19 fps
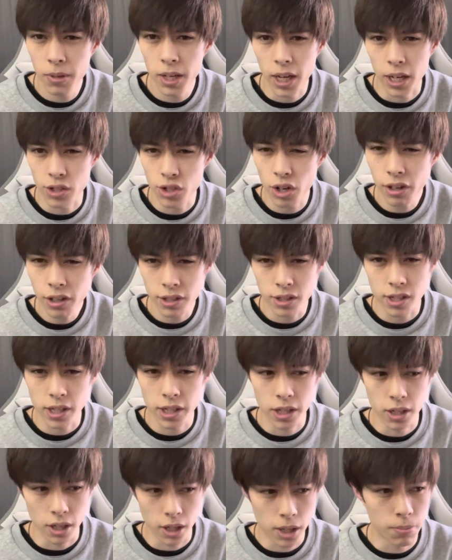I started
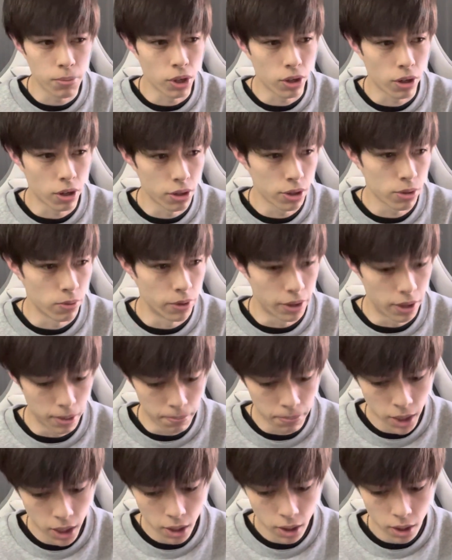seeing a couple cars with them,
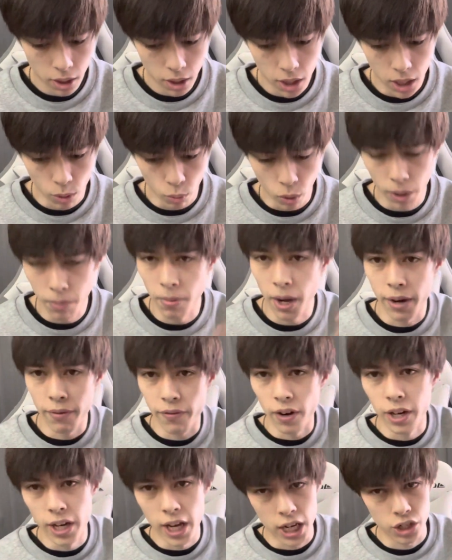and one of my
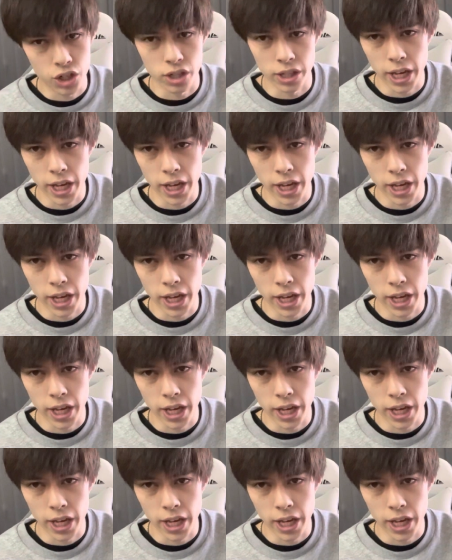friend actually